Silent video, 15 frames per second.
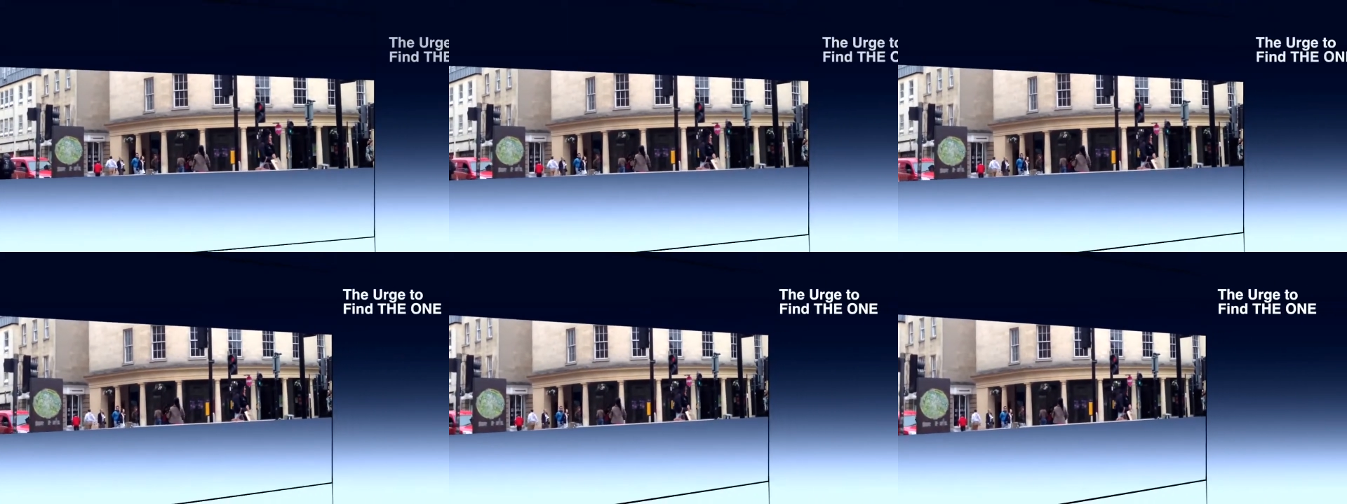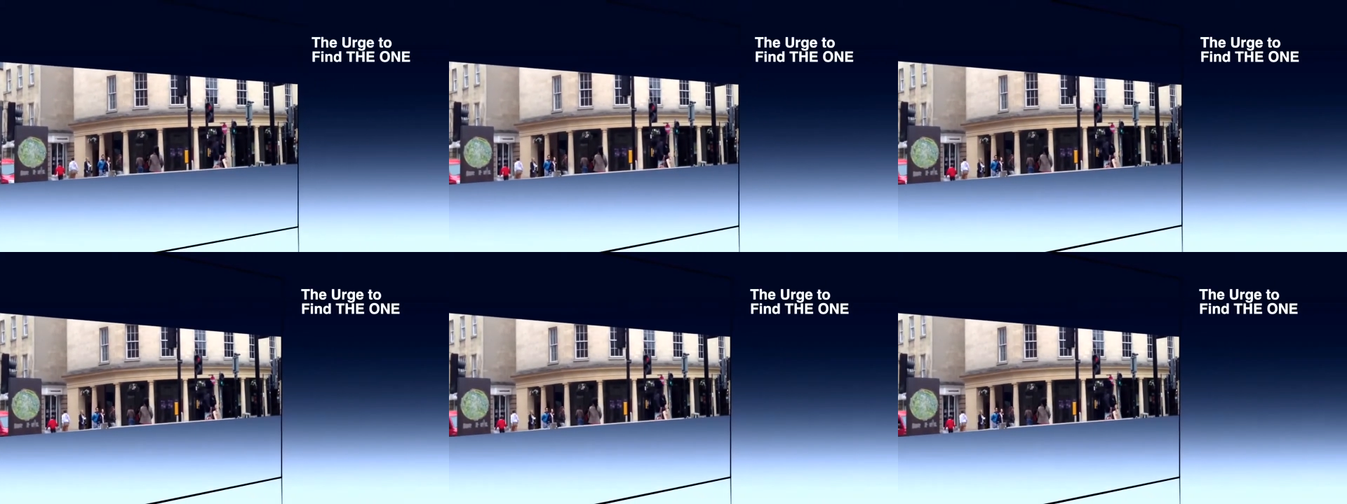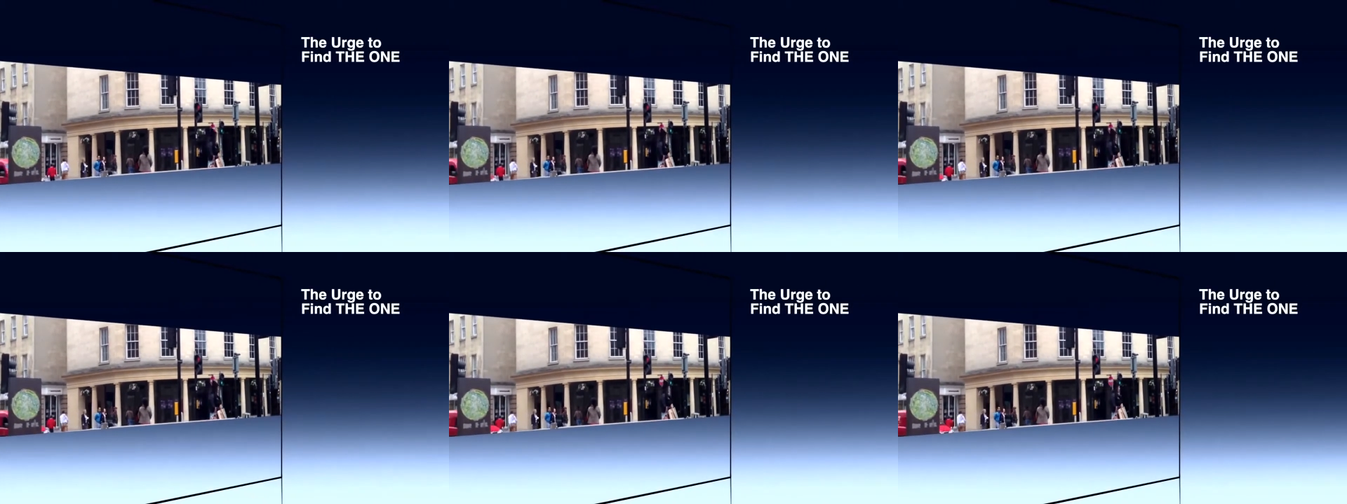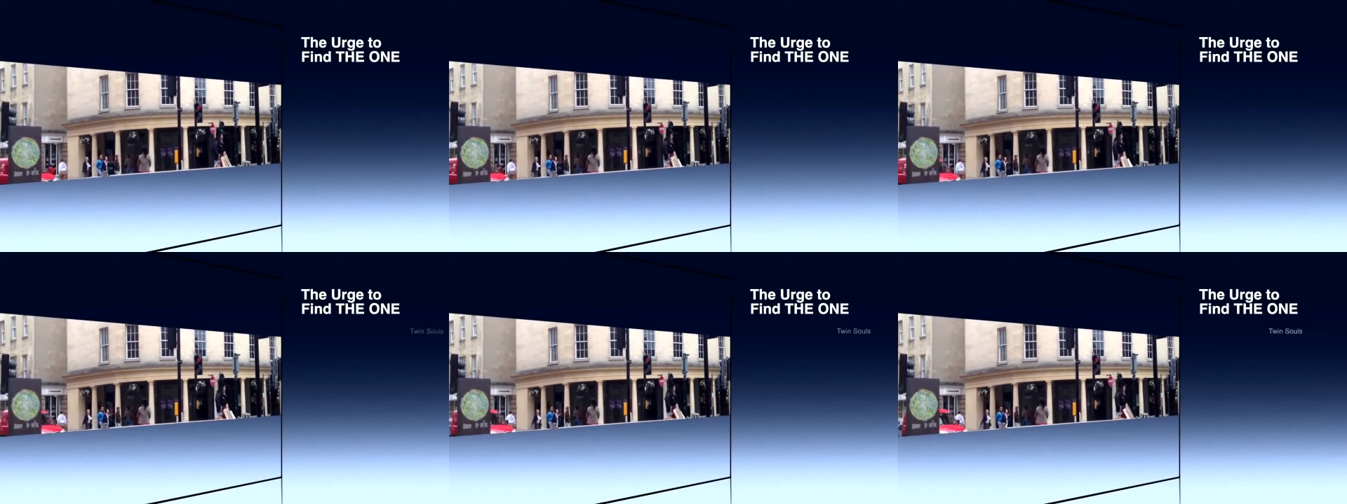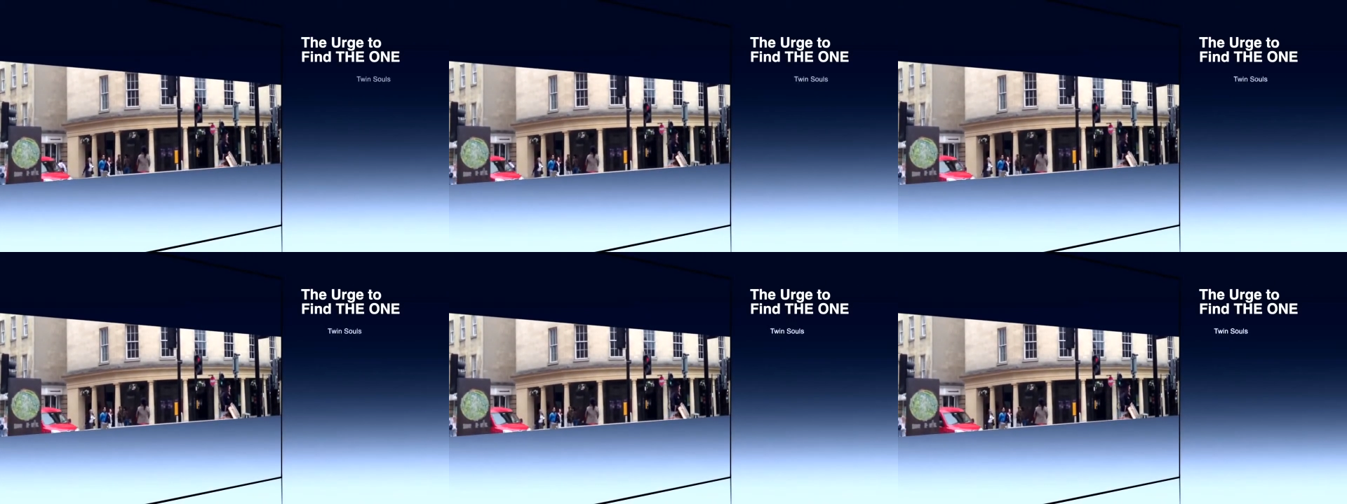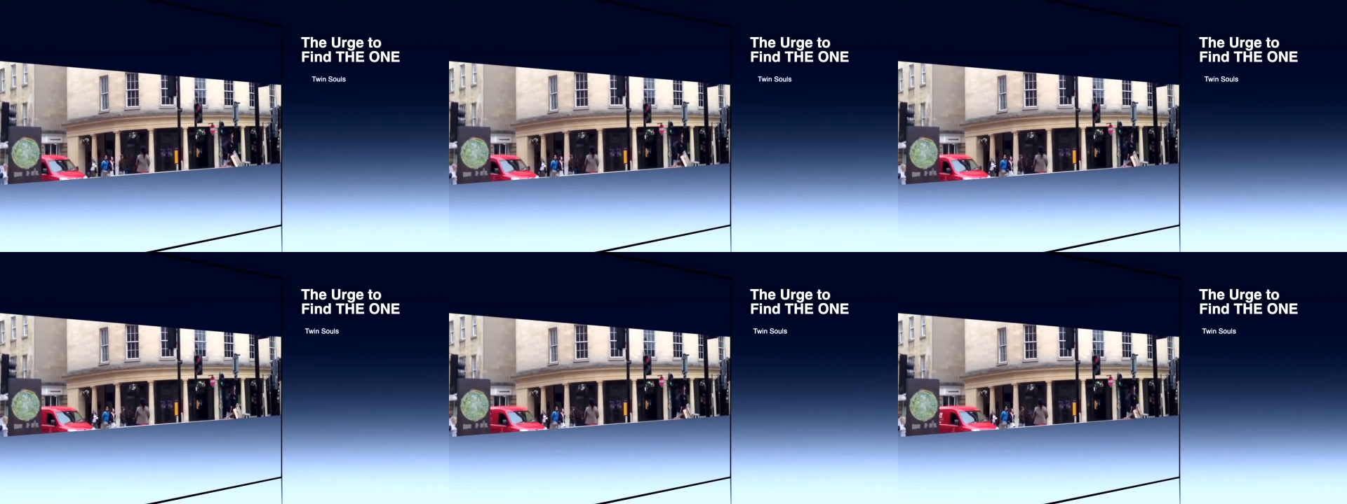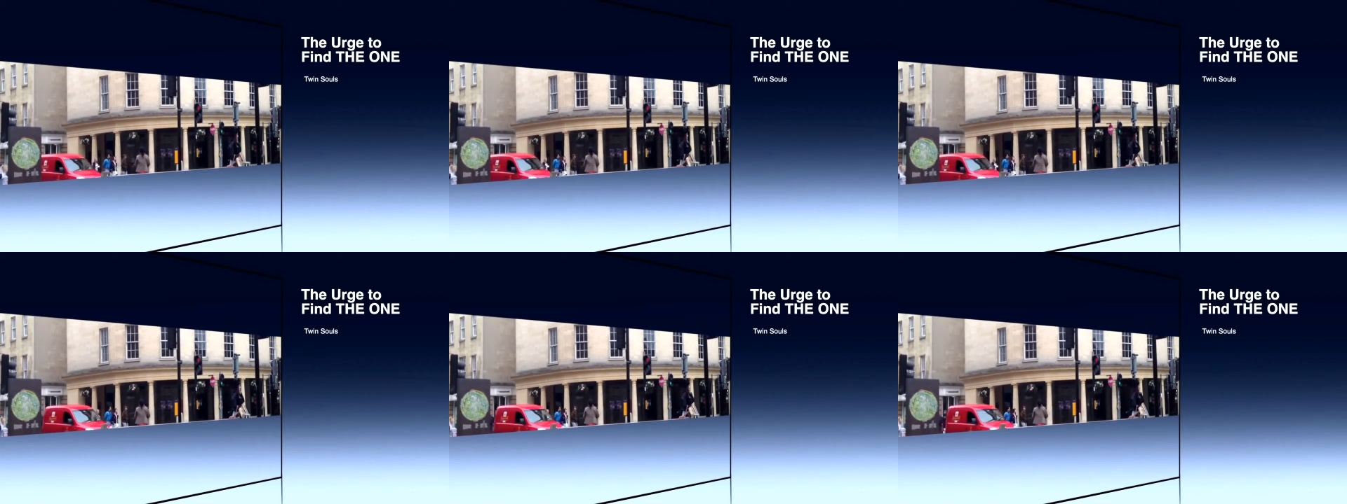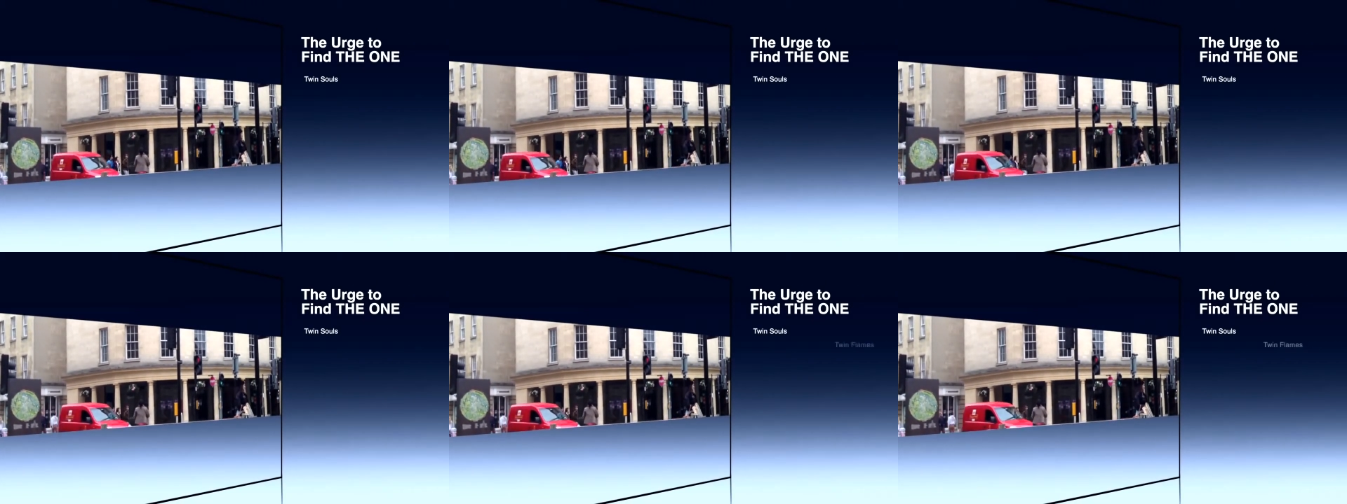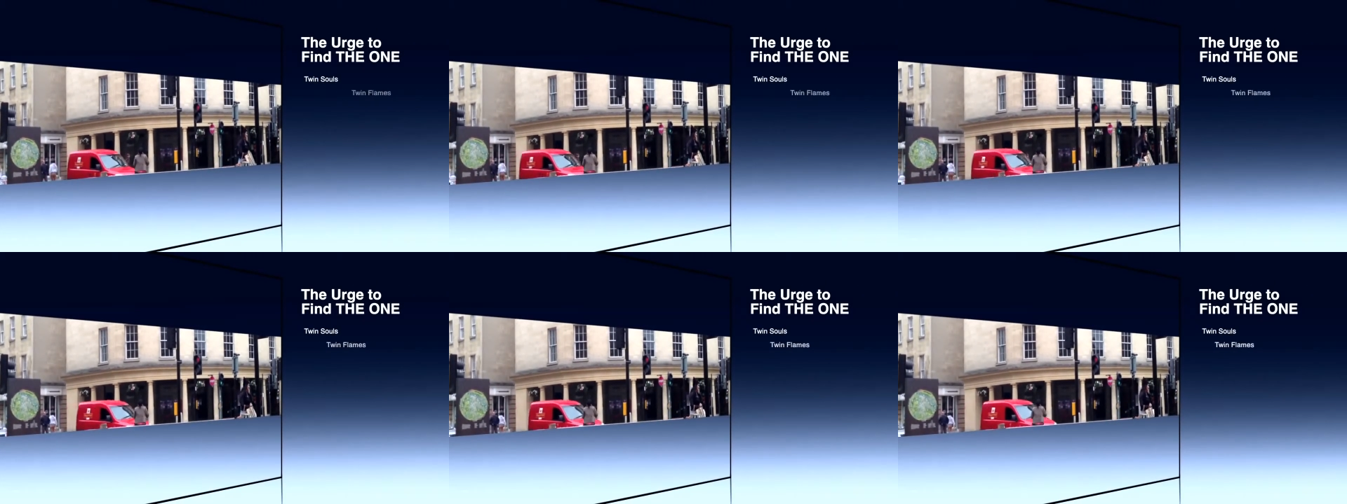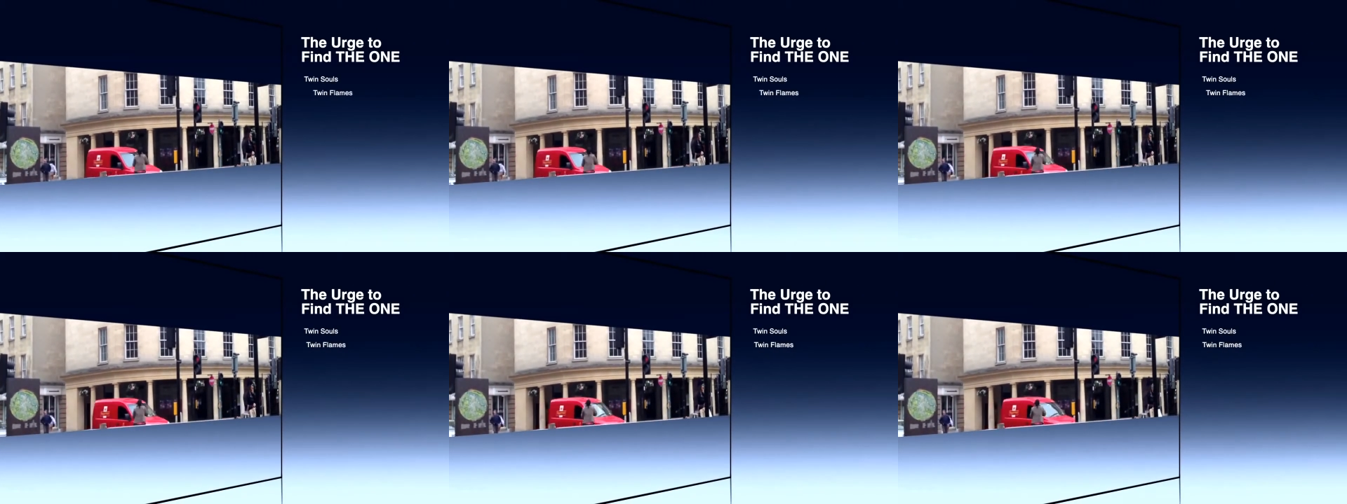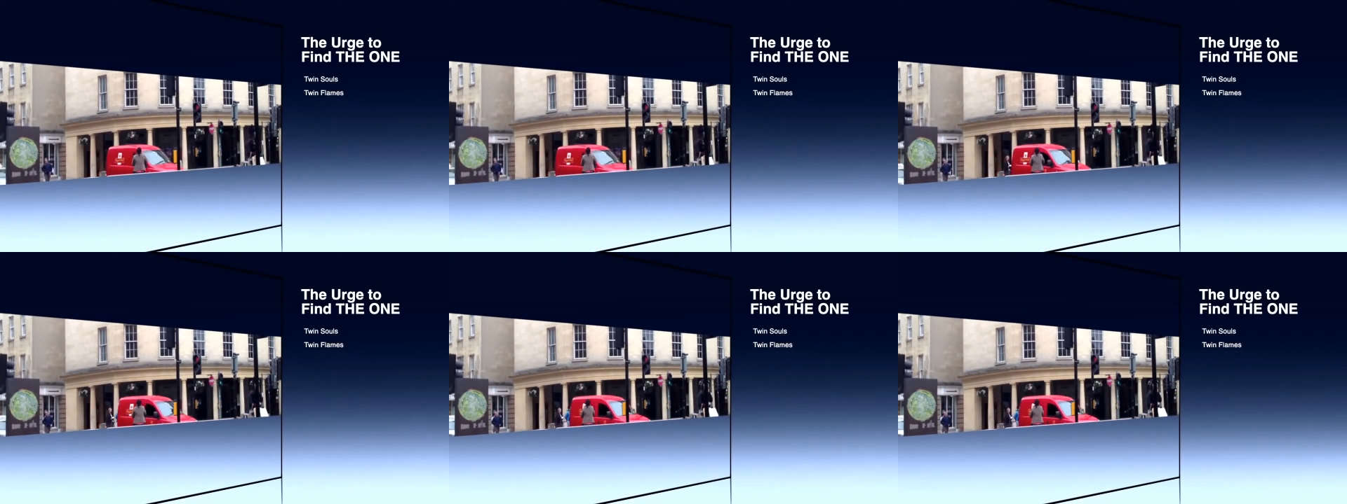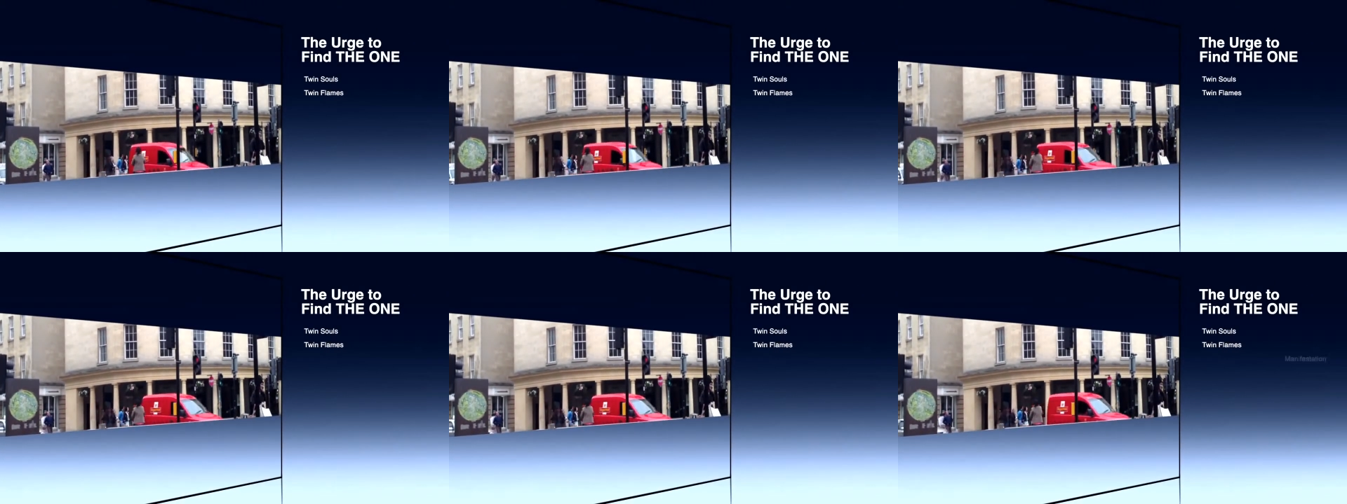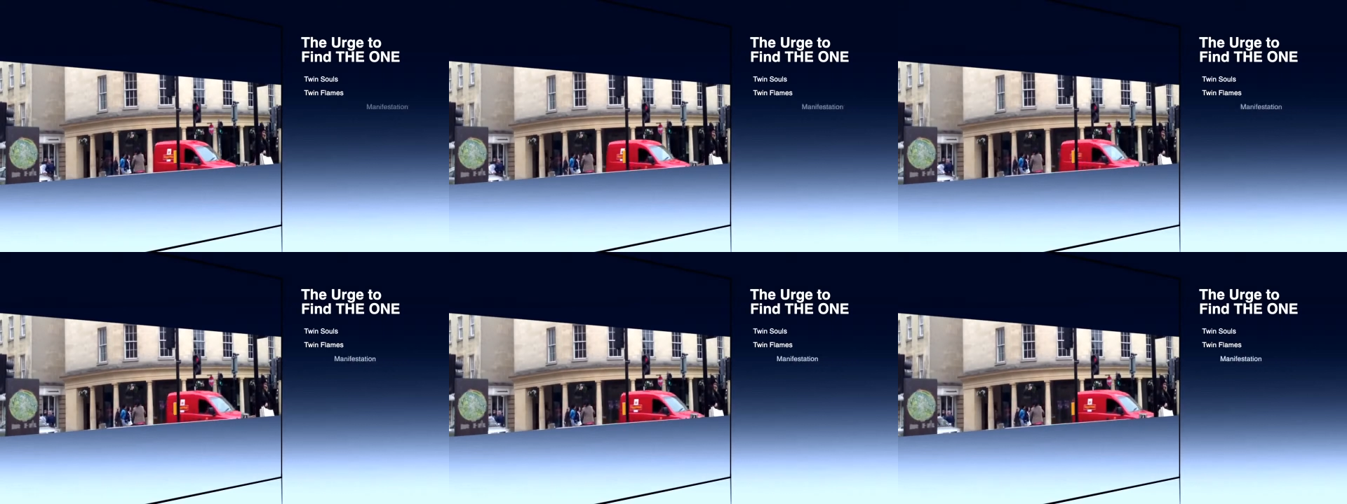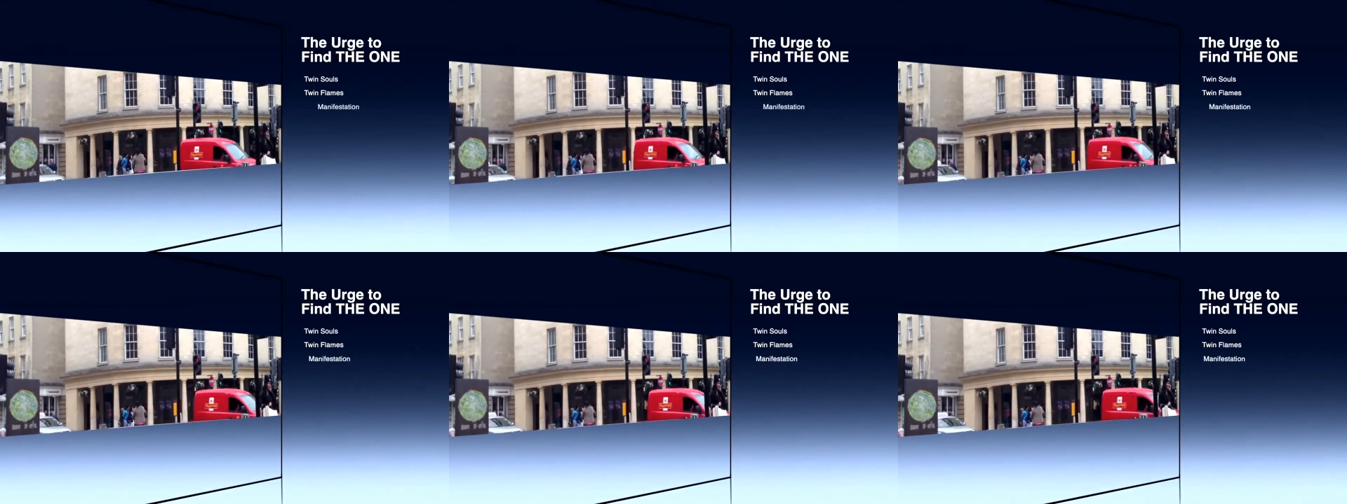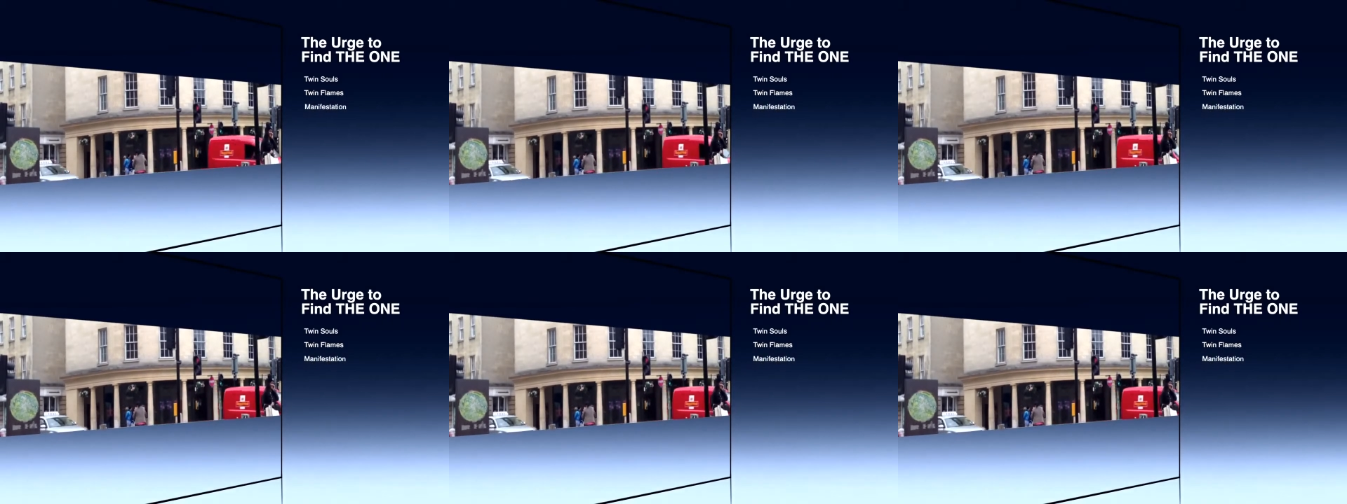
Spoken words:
Nobody's mouth can be seen.